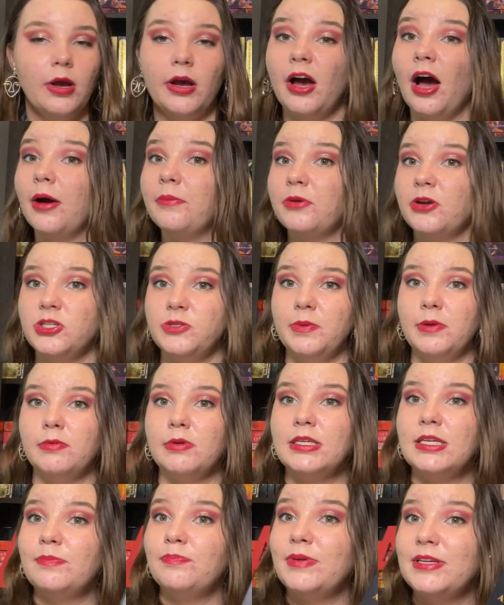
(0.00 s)
I'm going to be
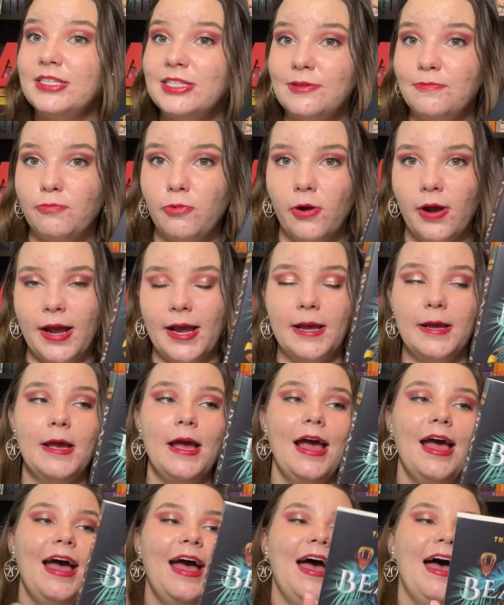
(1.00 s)
reading Beasts of Prey.
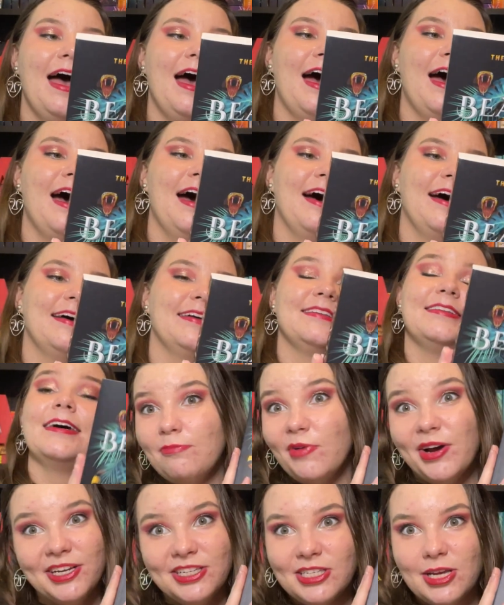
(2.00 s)
And
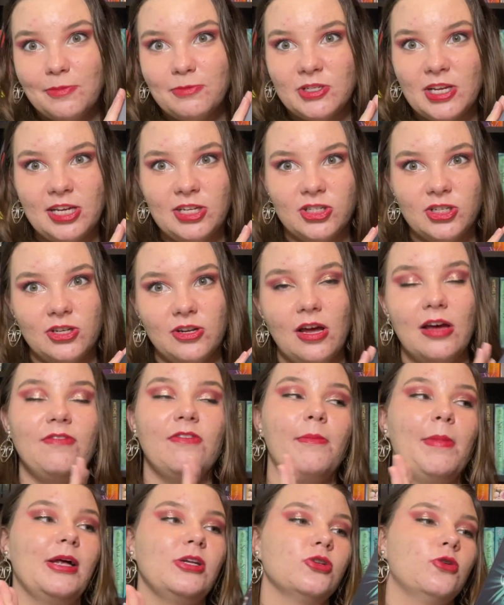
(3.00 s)
my interpretation of a
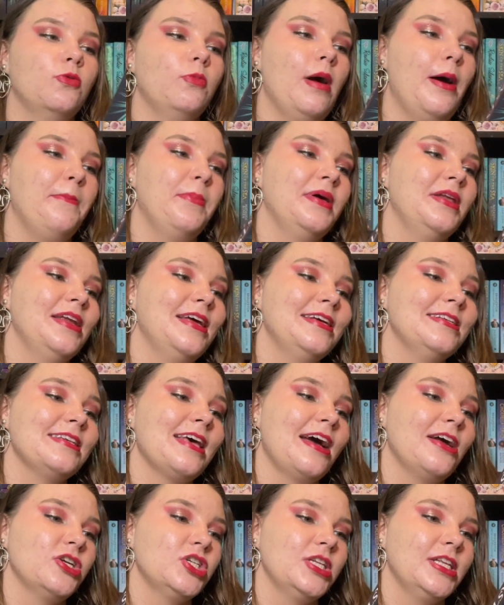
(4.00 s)
magical weapon is
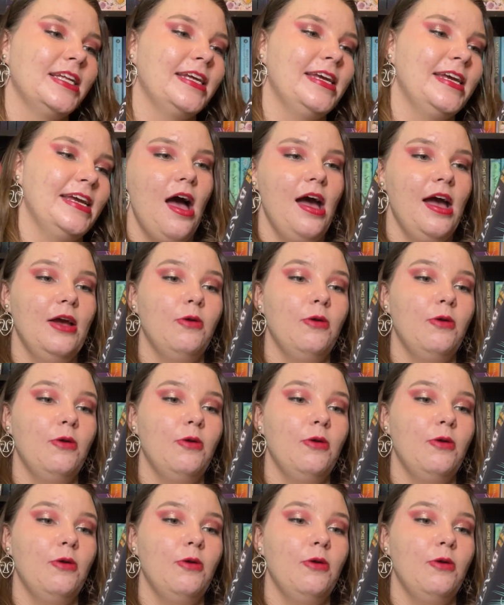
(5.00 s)
actually a